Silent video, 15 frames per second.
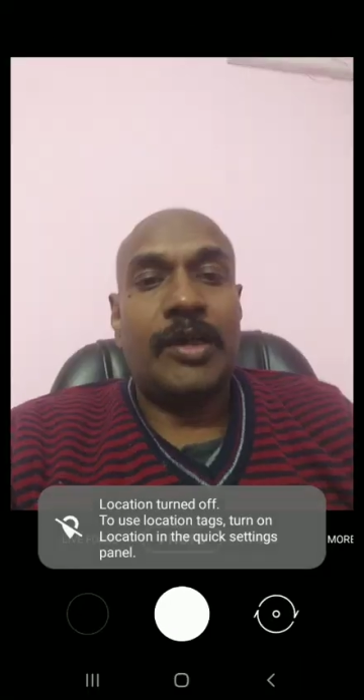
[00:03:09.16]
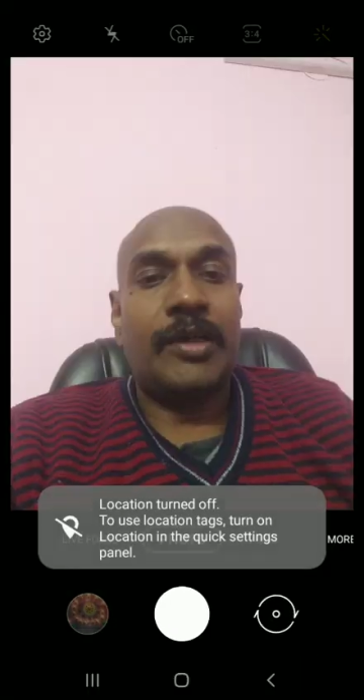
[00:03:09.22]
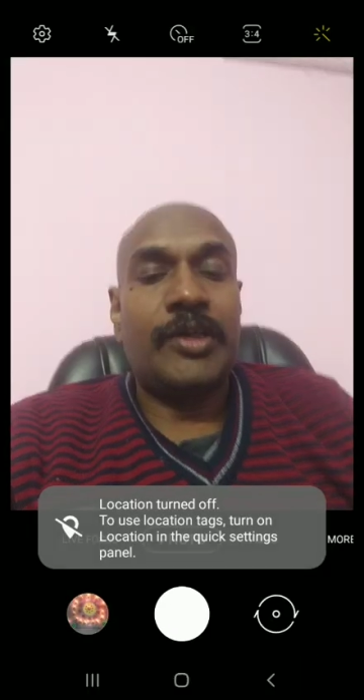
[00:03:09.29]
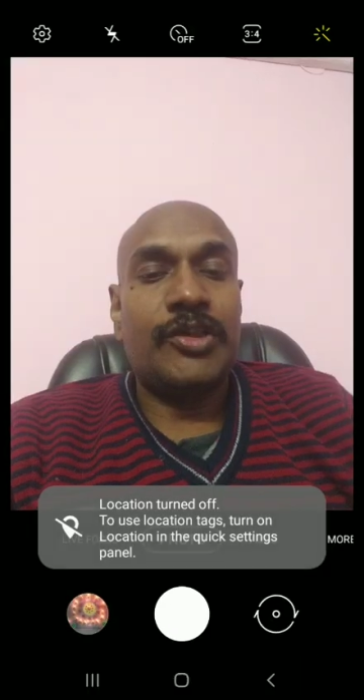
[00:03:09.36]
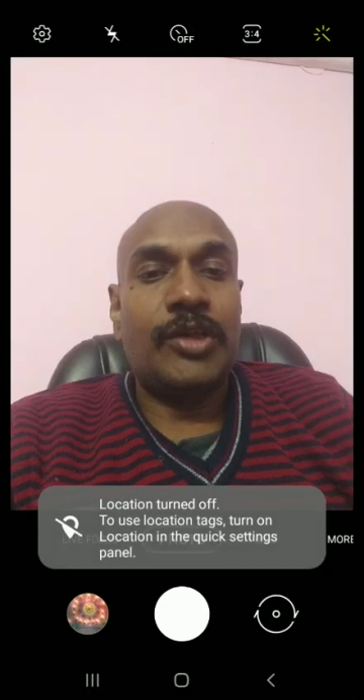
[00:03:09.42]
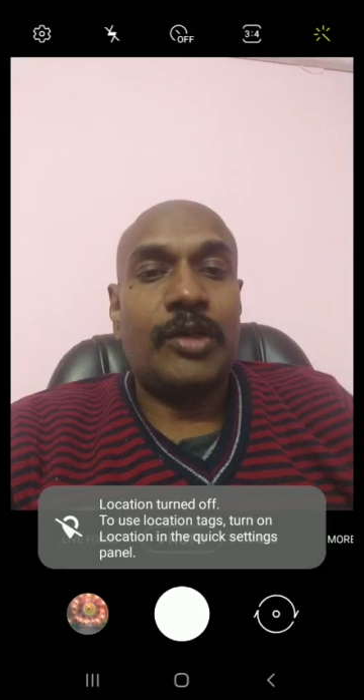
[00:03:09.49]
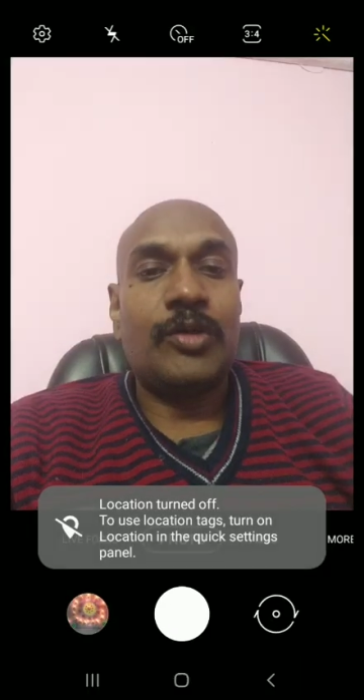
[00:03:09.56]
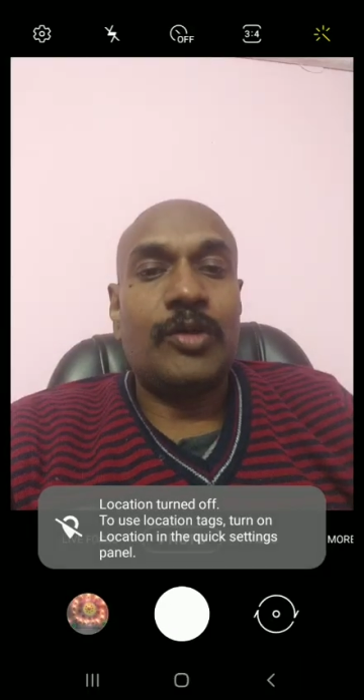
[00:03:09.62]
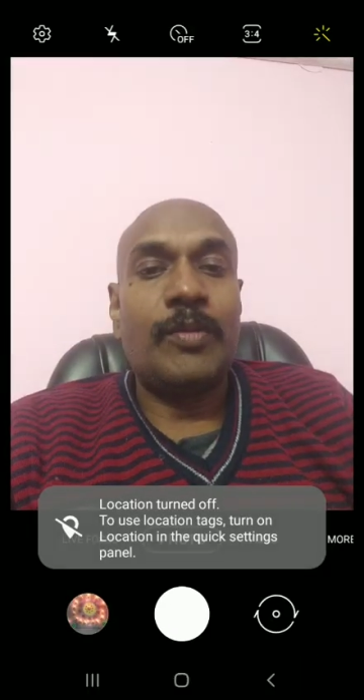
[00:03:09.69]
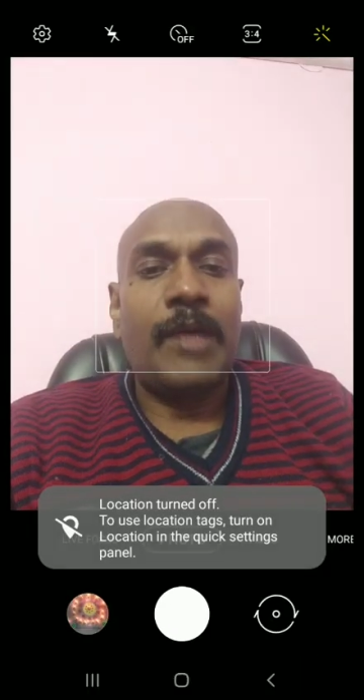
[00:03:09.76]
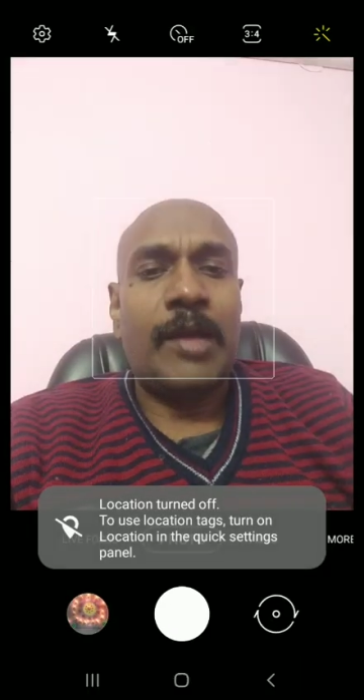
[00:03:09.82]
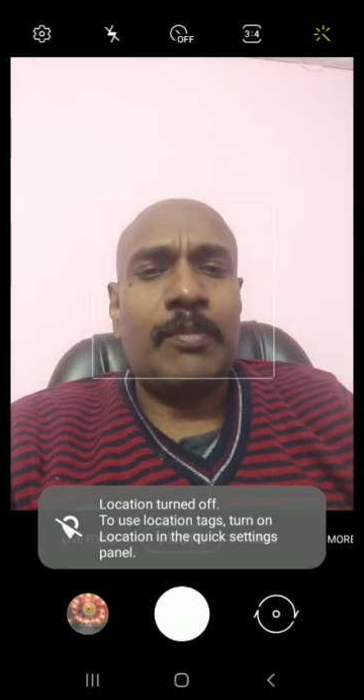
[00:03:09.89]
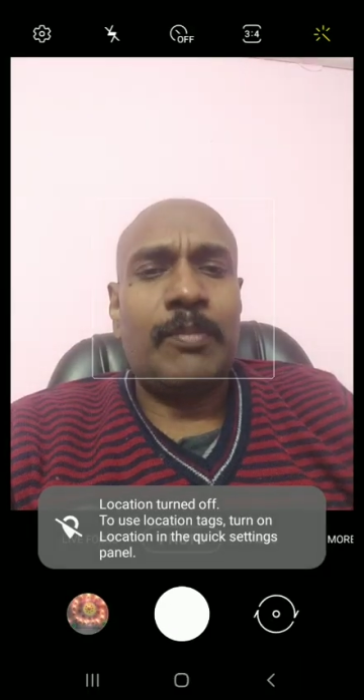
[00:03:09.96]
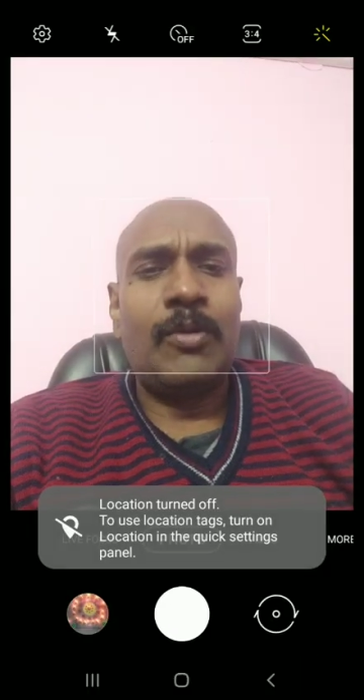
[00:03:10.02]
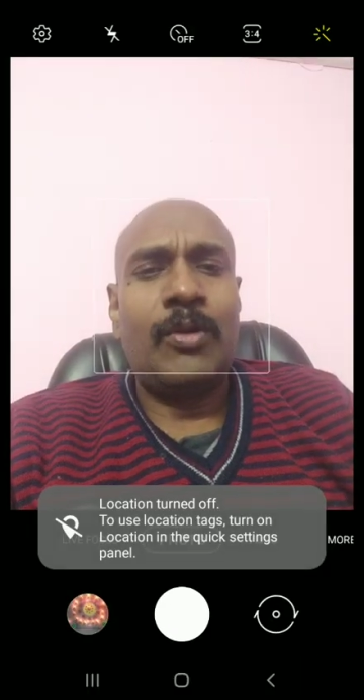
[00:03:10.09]
Kishan
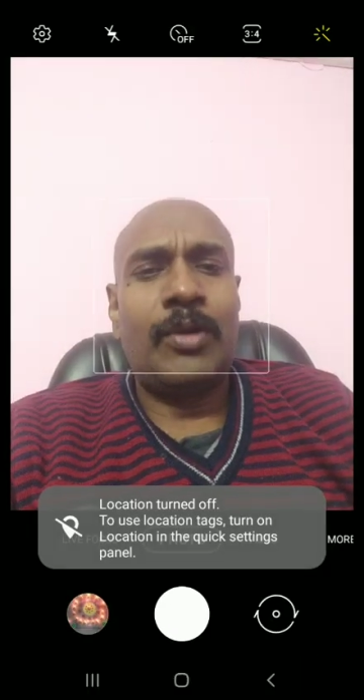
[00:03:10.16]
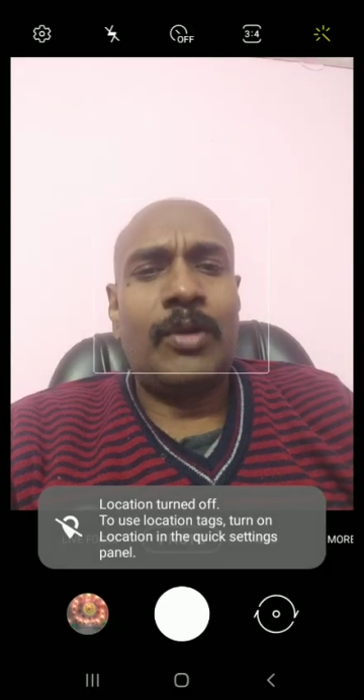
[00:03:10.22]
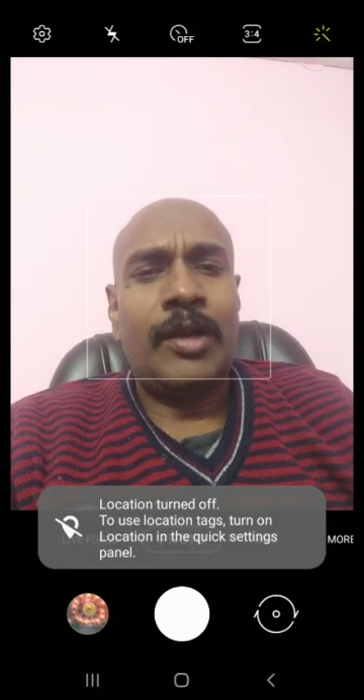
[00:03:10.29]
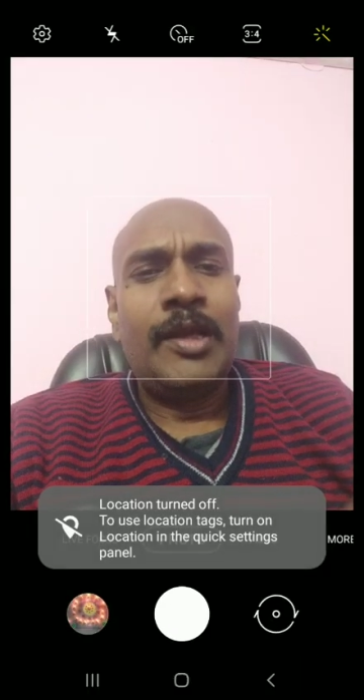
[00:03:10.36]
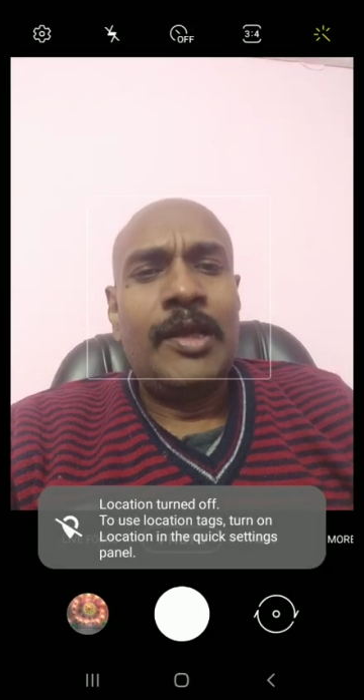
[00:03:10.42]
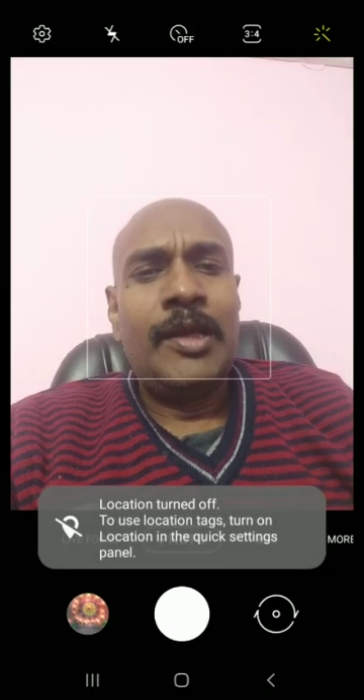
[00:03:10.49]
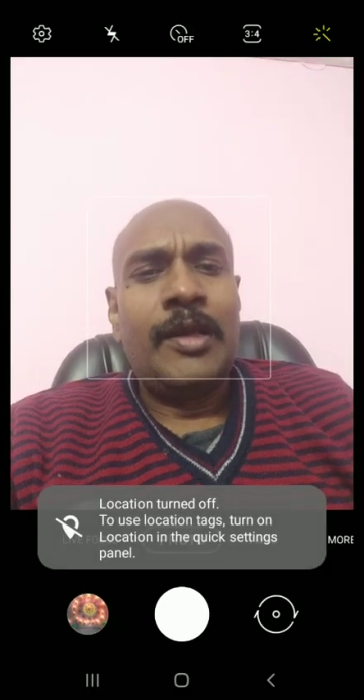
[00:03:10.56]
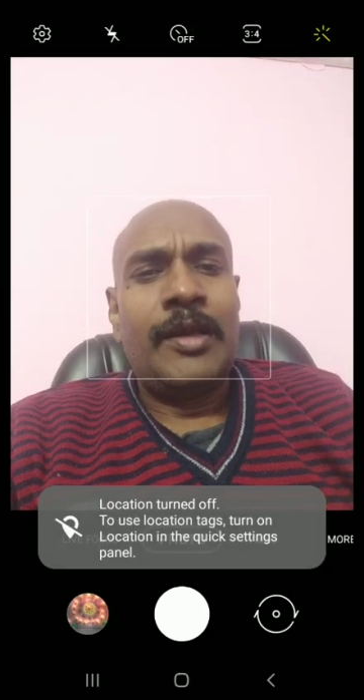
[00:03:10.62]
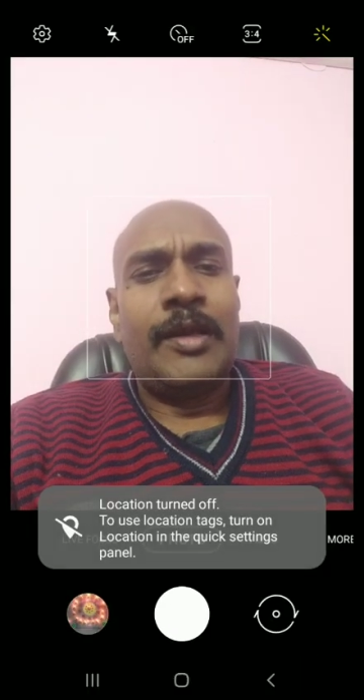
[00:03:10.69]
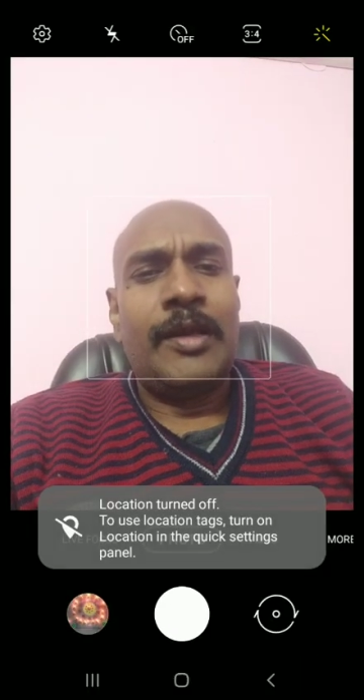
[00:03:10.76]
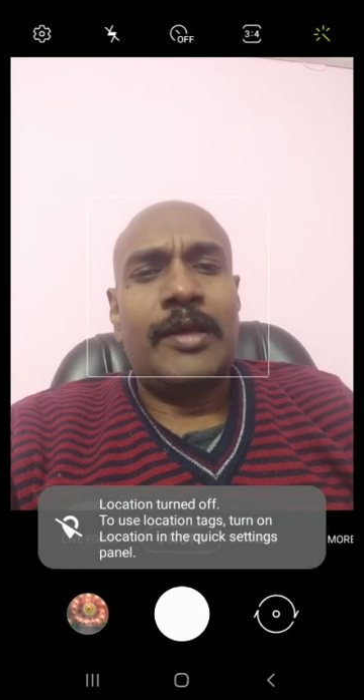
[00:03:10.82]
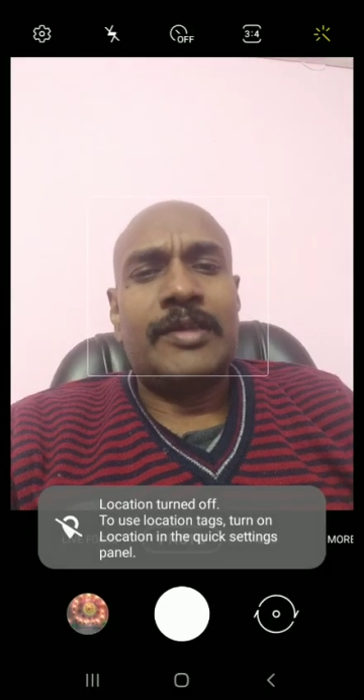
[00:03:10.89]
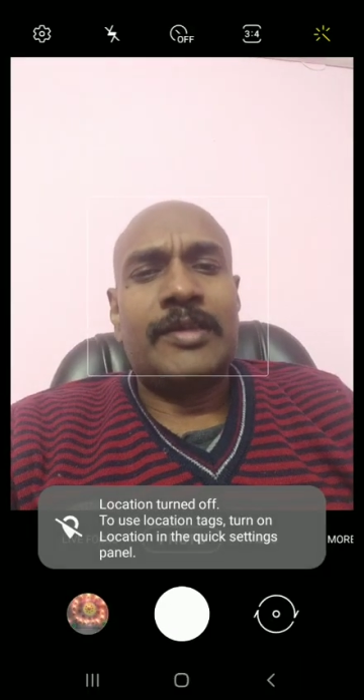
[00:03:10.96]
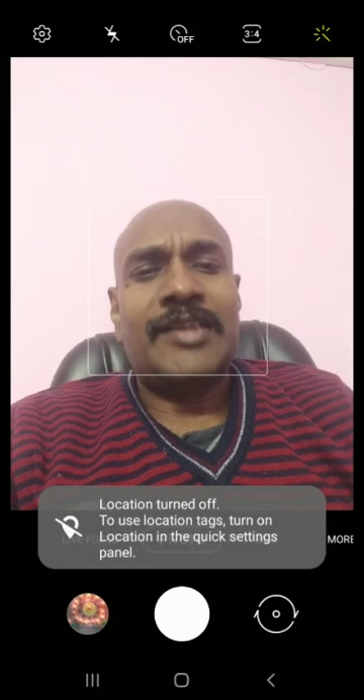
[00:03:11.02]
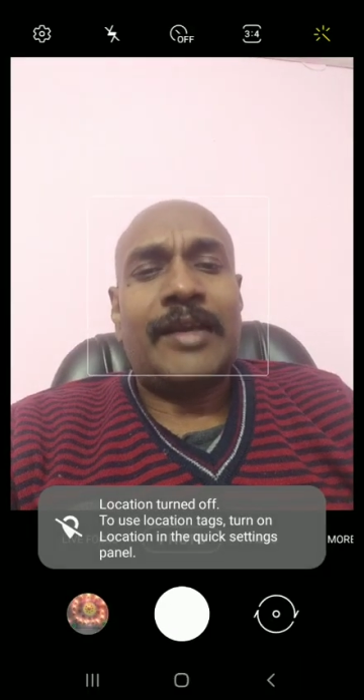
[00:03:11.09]
Kumar, more
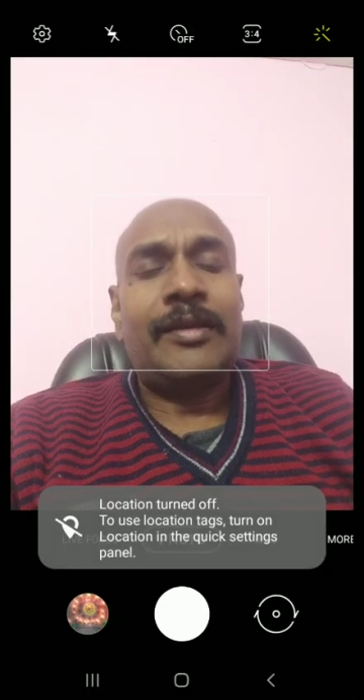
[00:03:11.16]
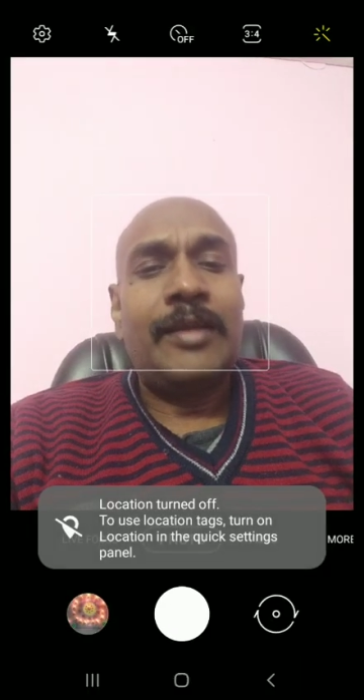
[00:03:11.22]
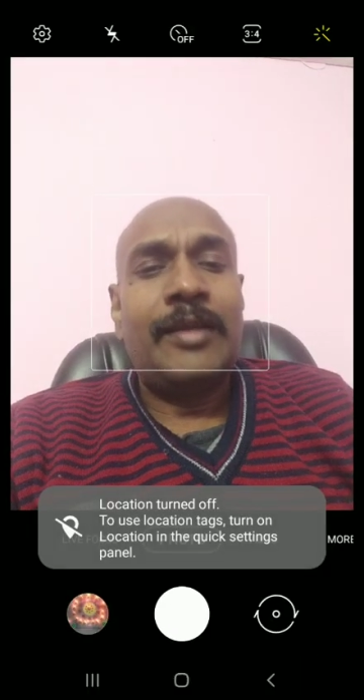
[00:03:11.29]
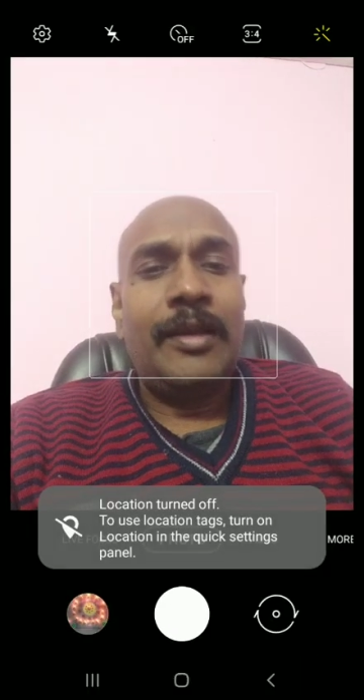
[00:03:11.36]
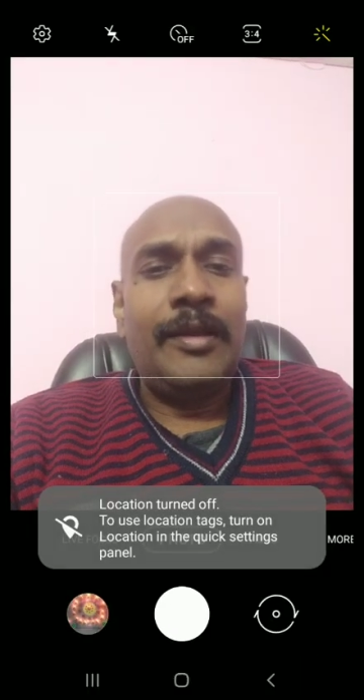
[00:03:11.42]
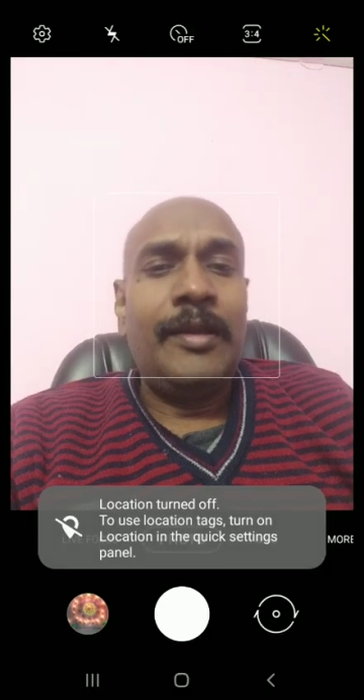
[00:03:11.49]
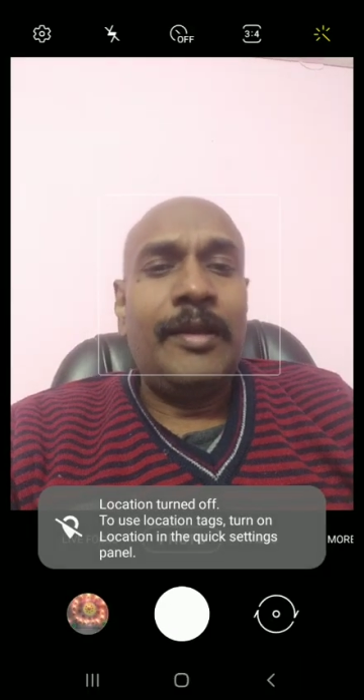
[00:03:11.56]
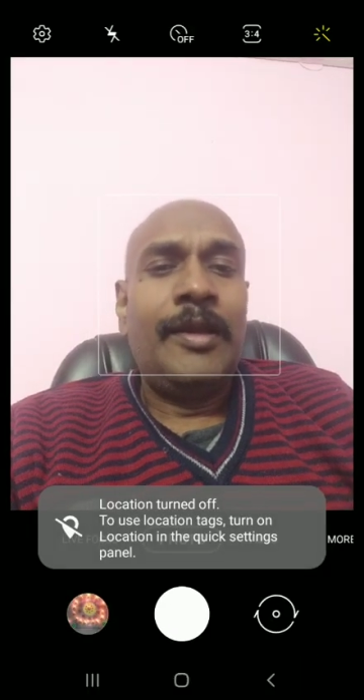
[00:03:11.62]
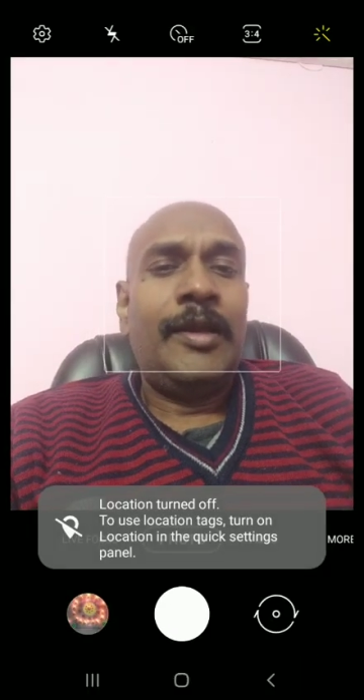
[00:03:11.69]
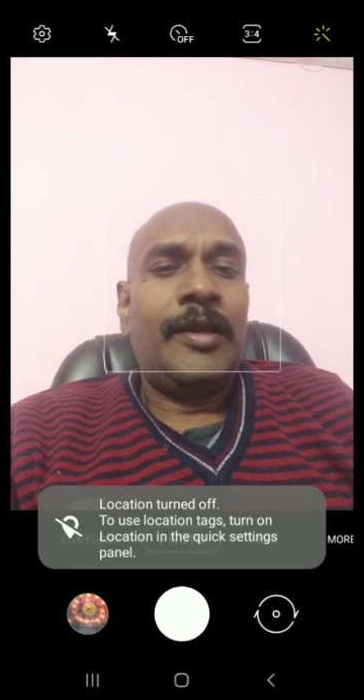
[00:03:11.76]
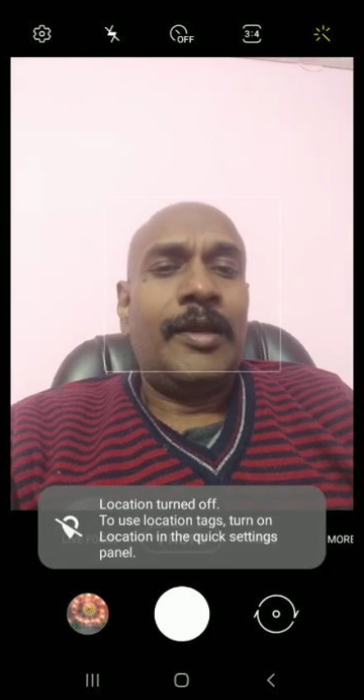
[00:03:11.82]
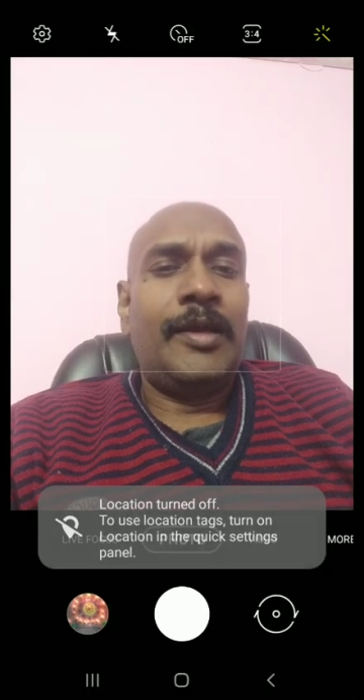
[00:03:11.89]
uh, subtle,